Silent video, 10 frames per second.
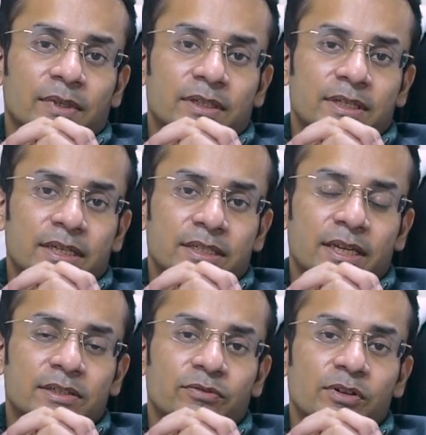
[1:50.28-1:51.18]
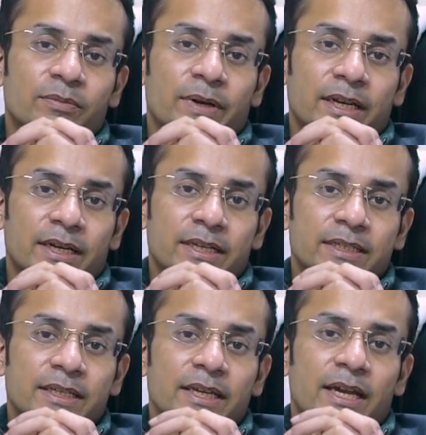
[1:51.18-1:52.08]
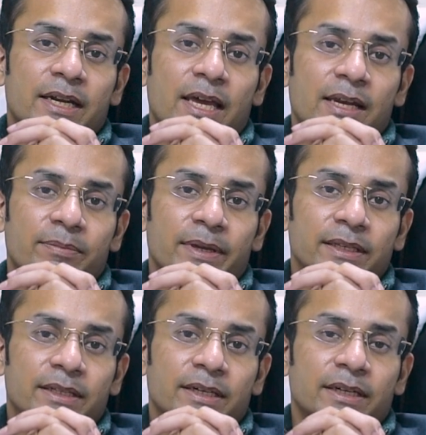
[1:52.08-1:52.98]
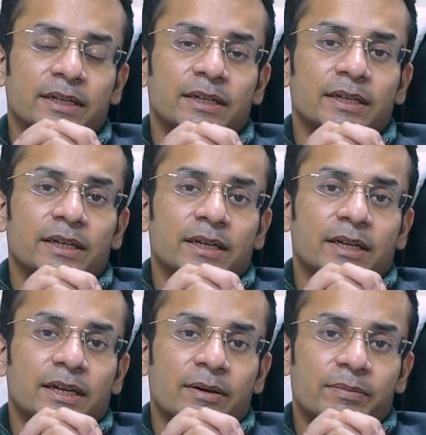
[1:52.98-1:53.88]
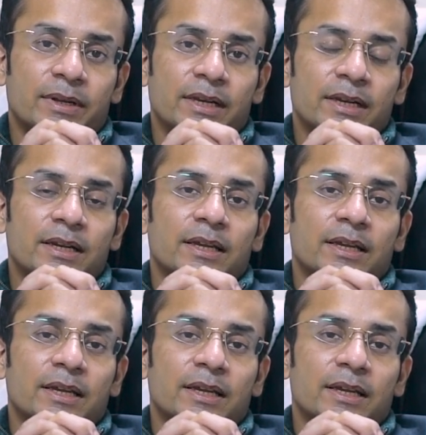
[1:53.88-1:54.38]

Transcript: successful pregnancy and helping the couple